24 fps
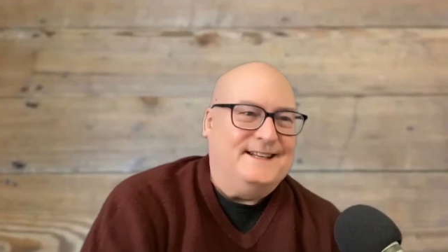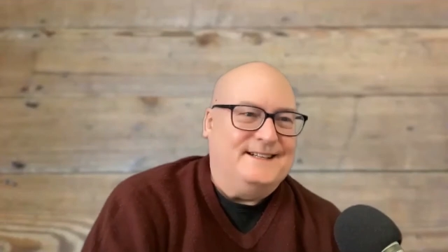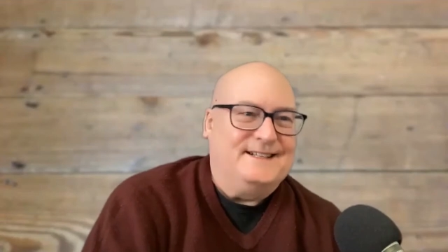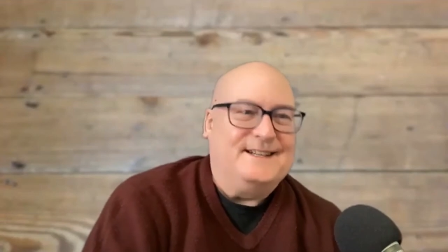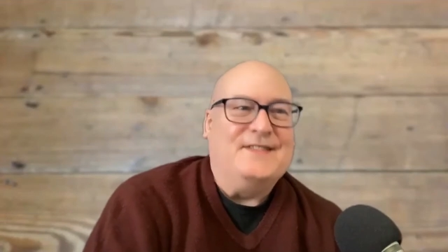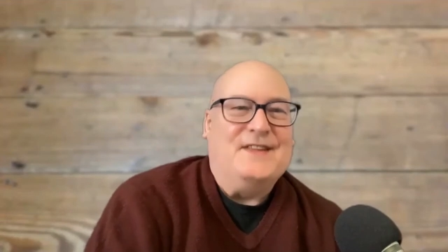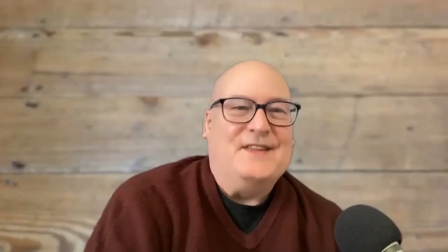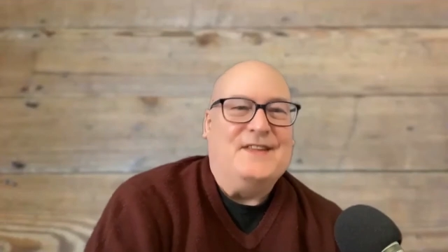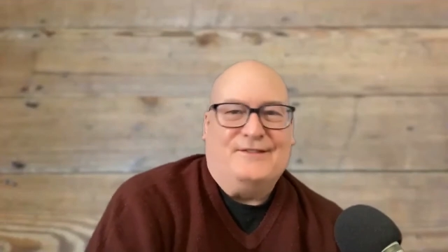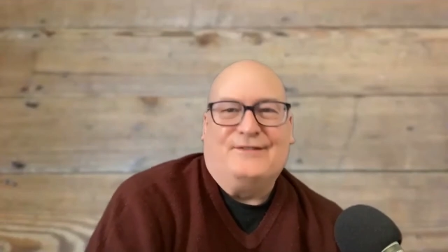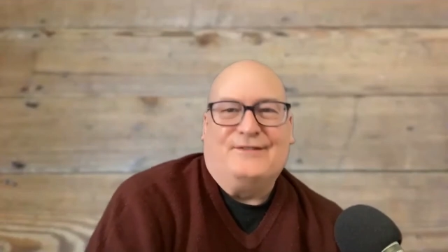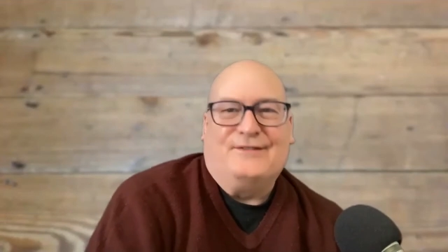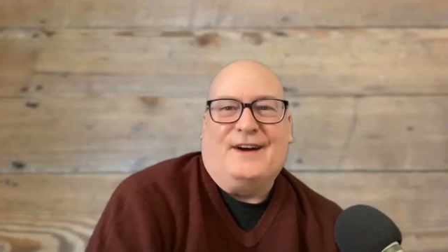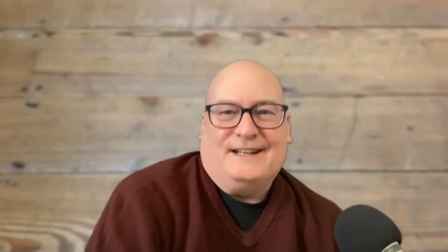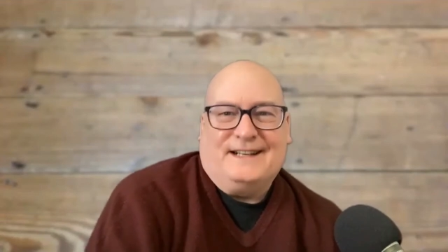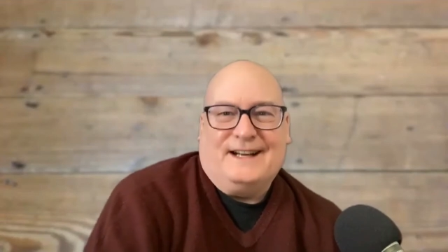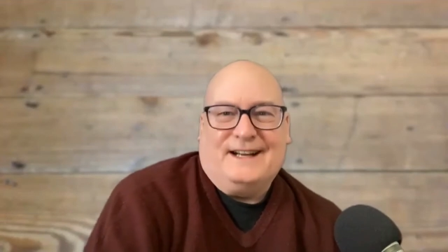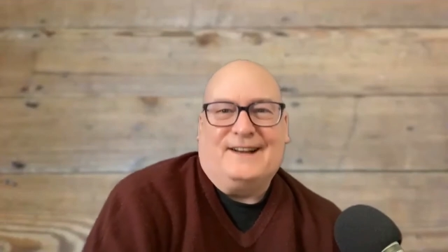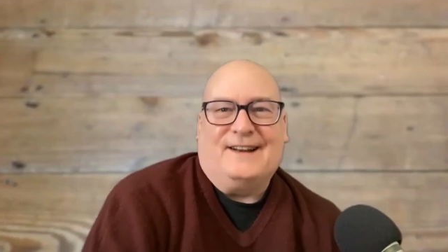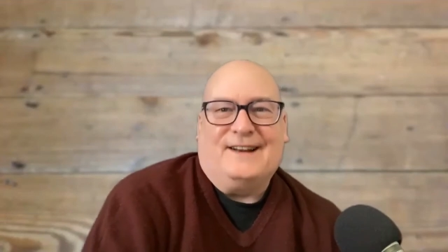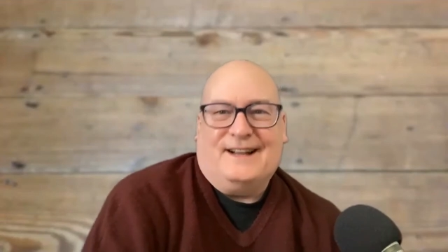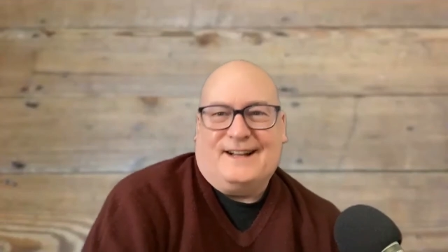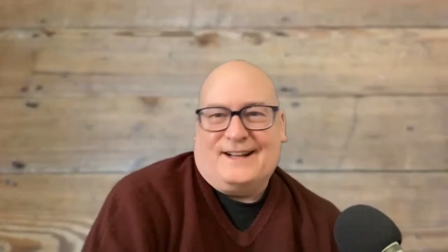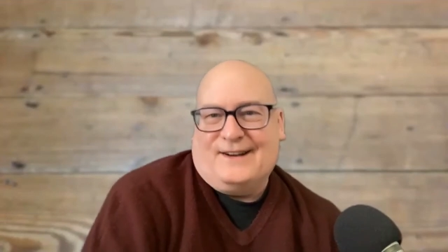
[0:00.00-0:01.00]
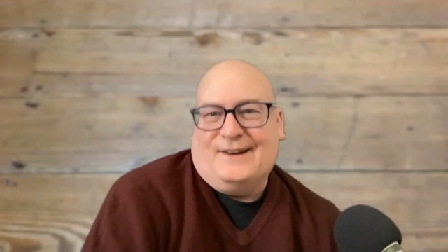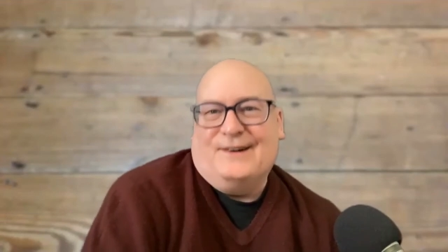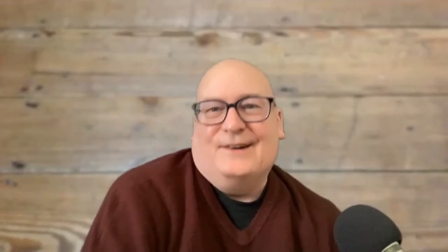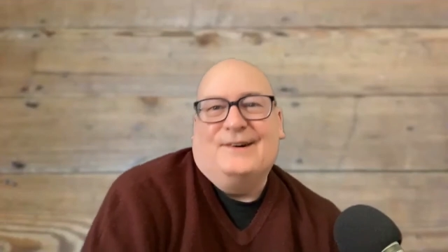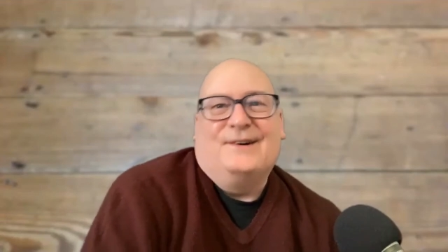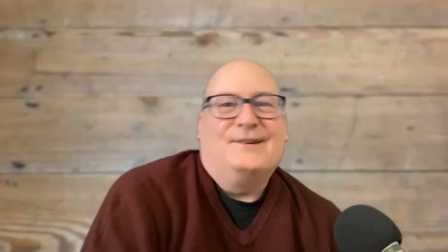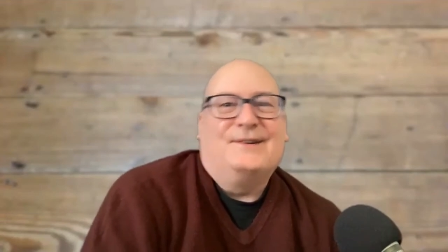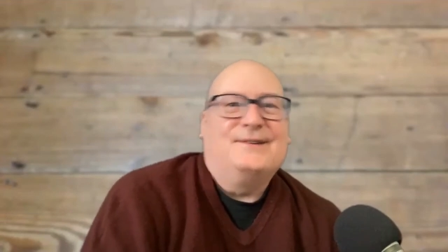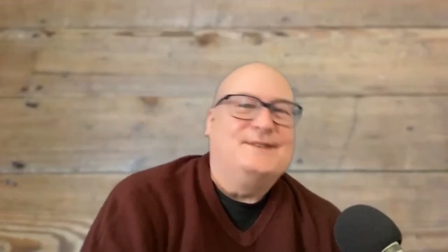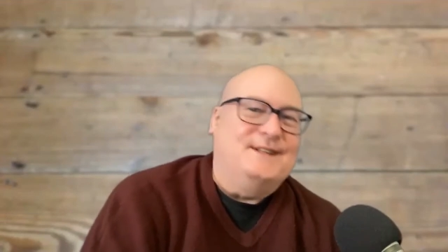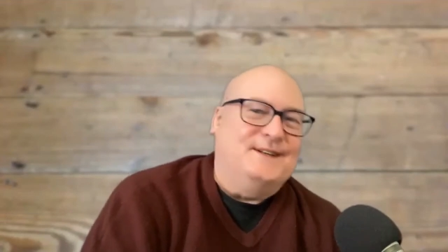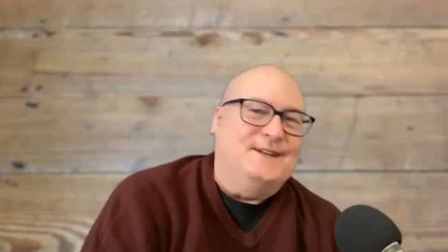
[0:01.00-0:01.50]
and then find out like,
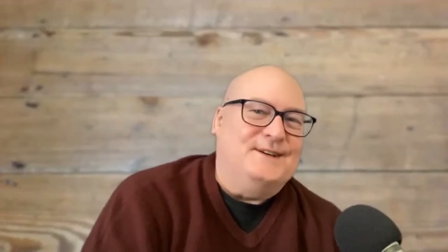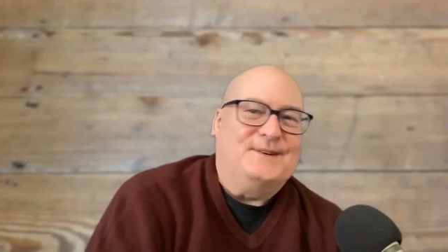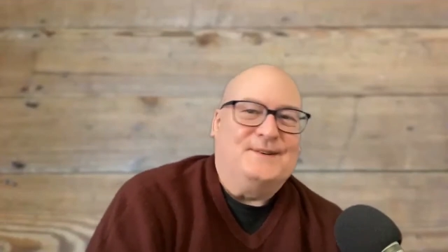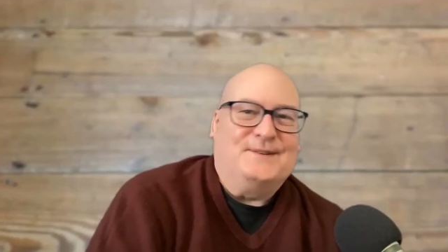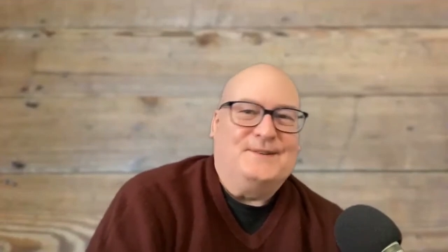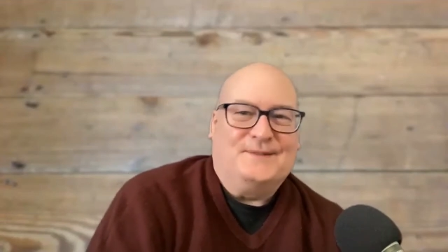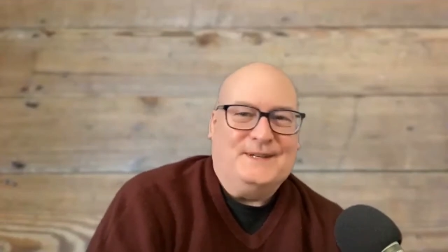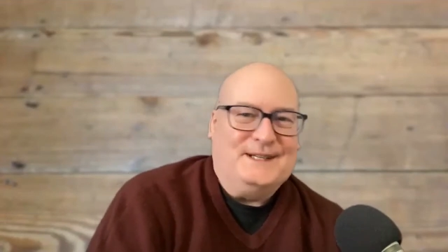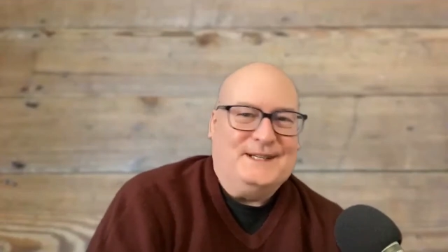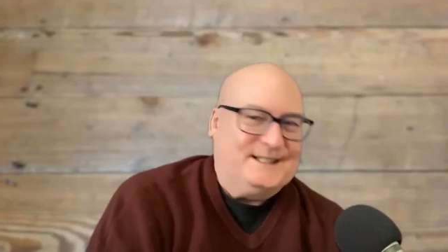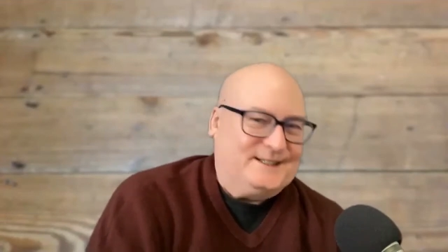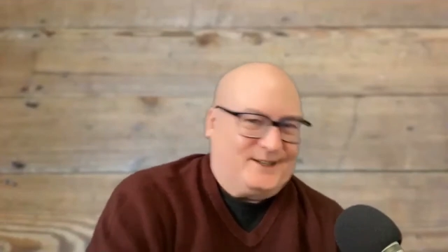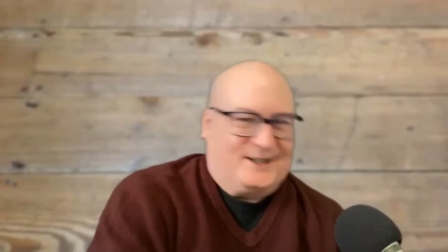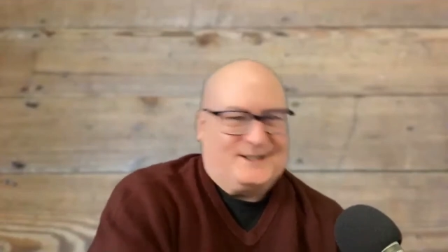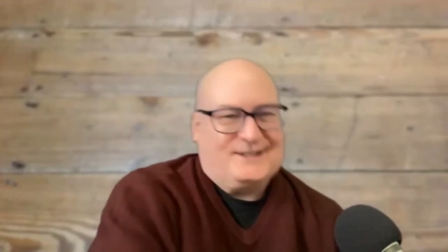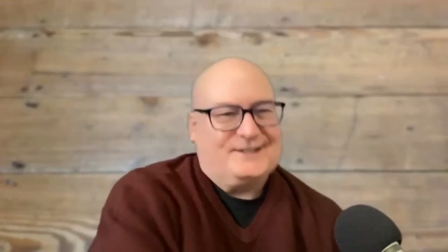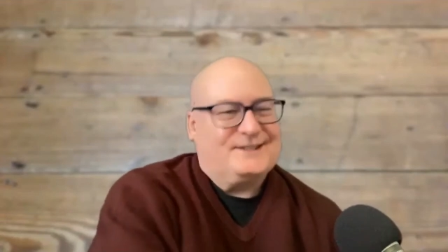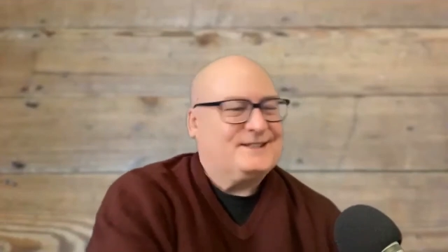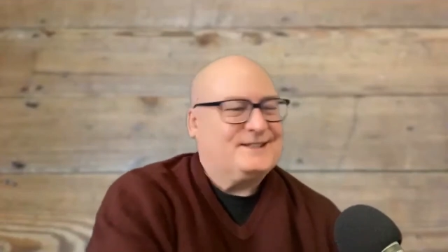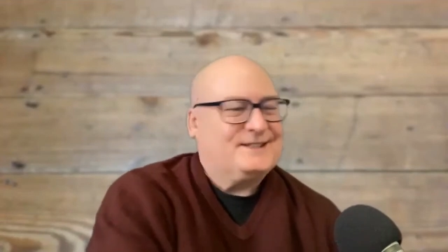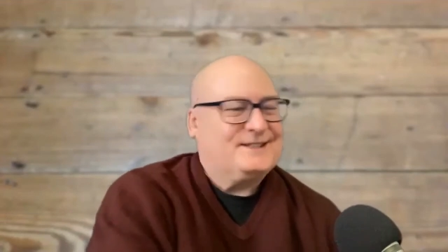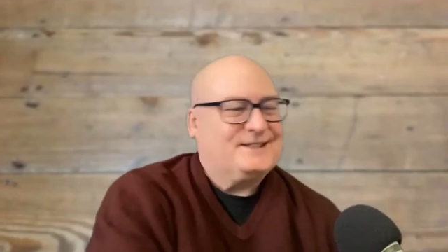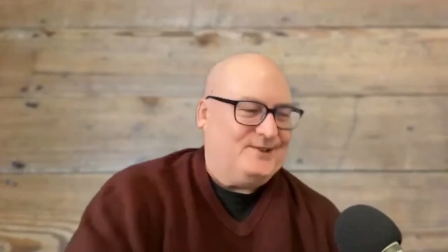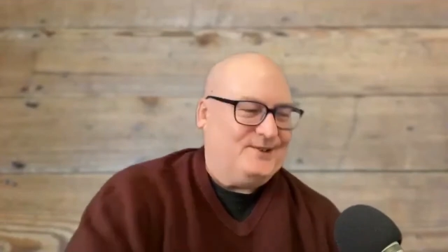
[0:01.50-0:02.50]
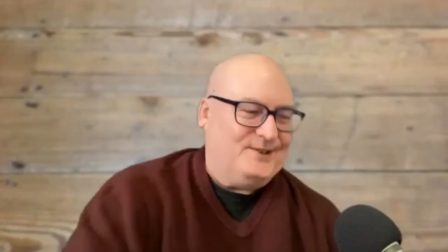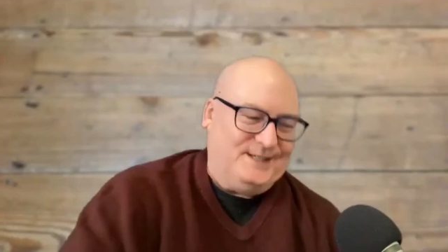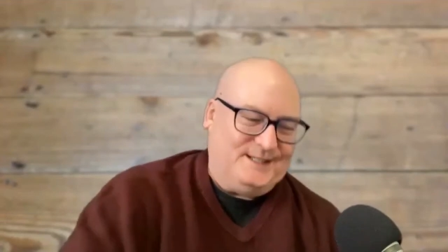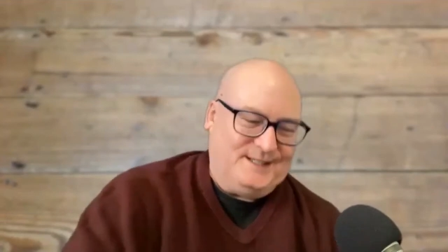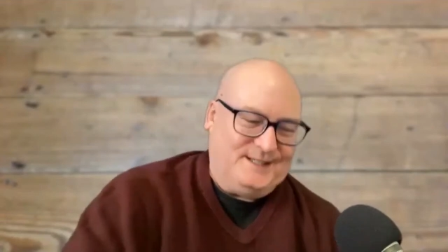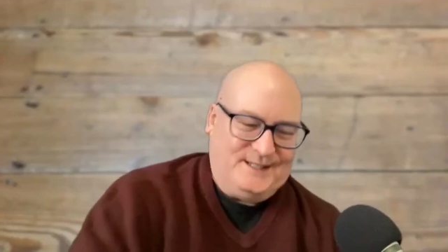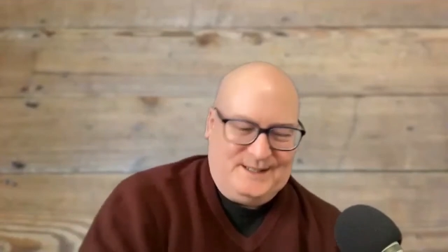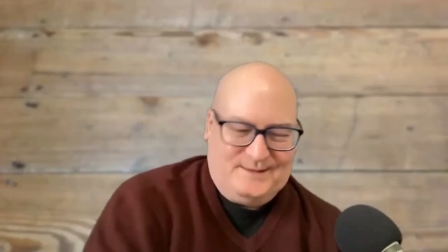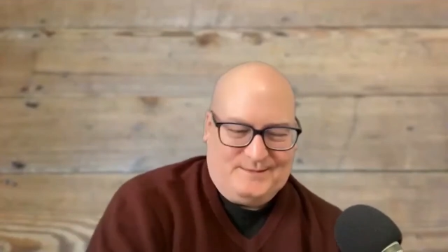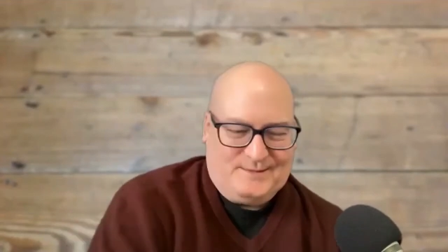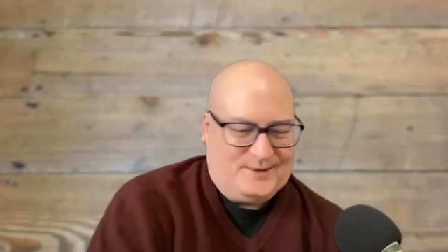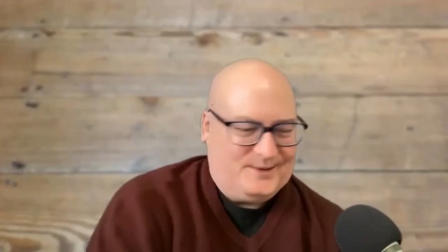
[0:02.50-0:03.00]
oh, we didn't talk to the security
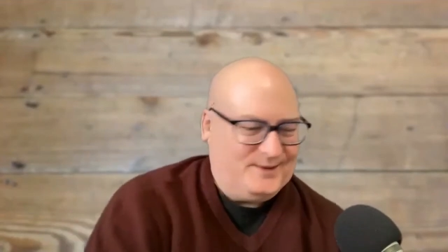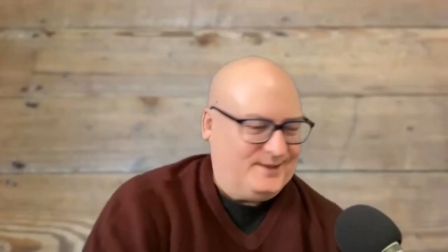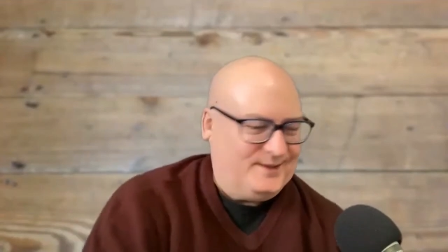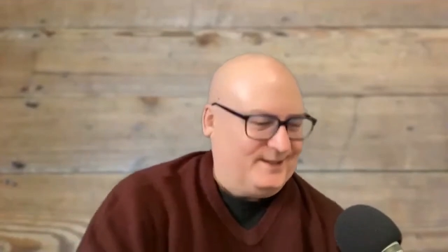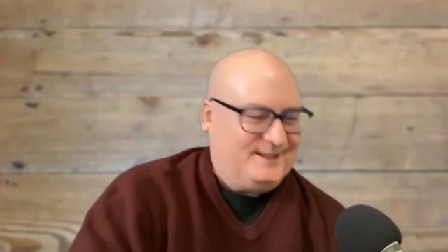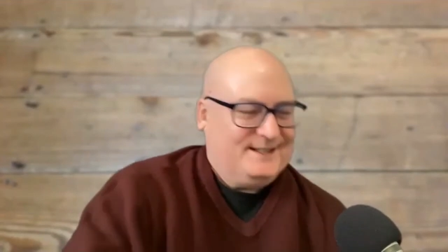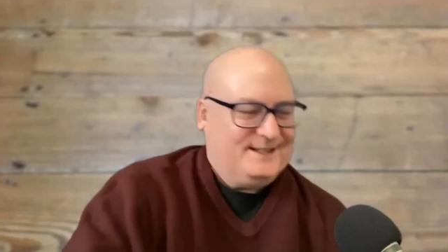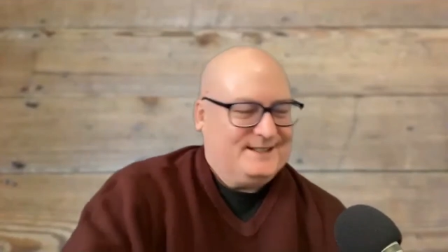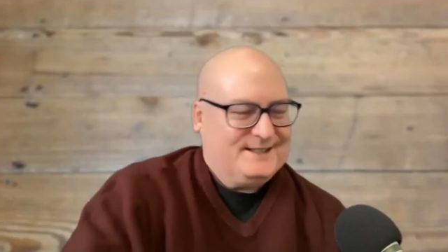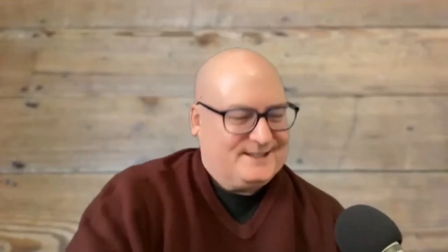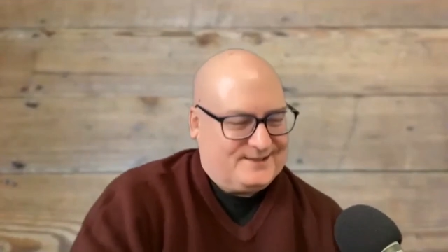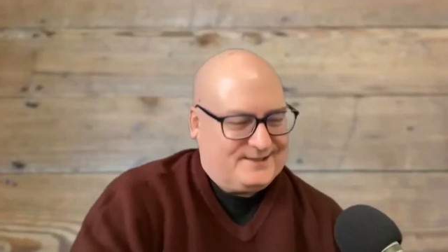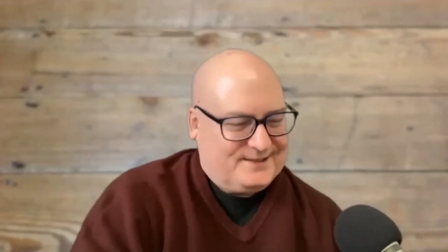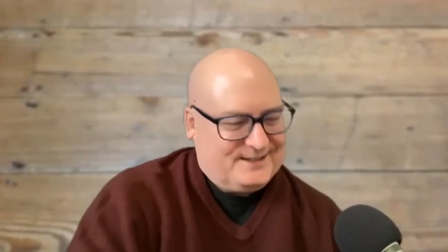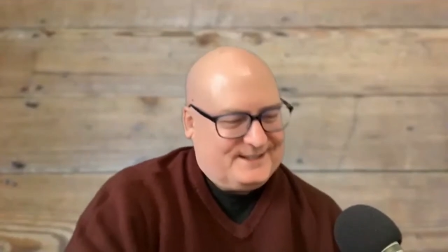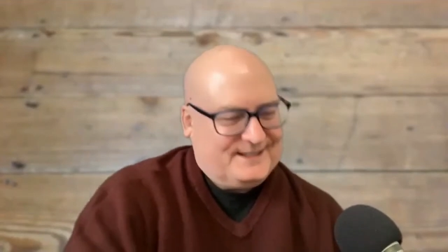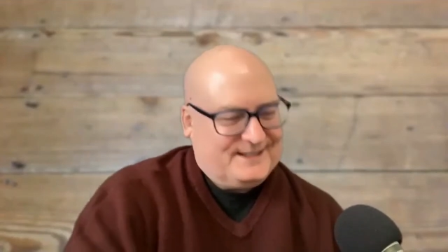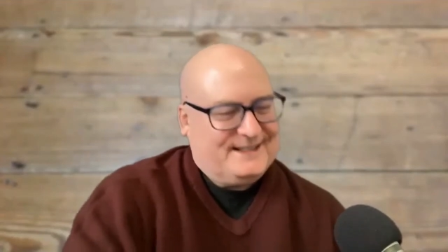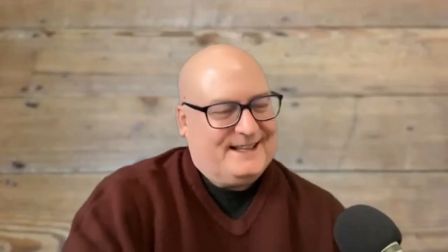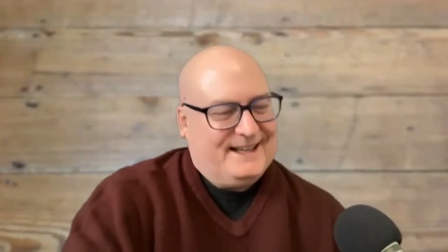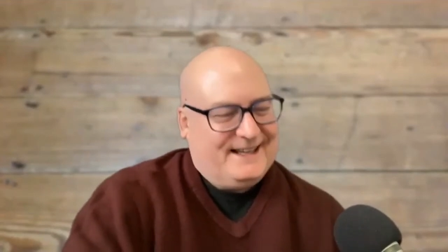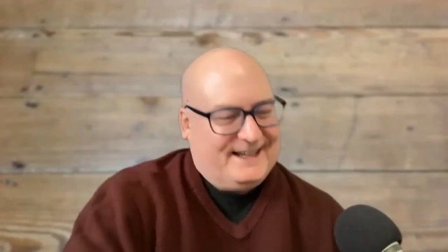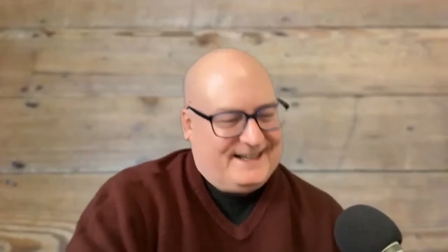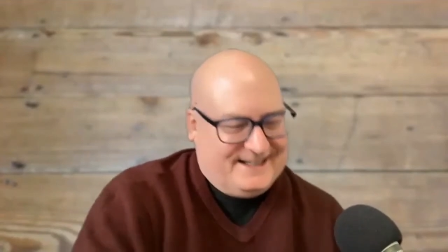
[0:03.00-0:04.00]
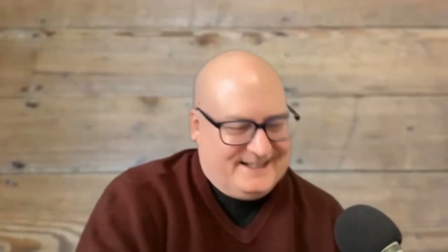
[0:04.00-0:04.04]
team or the this or the that.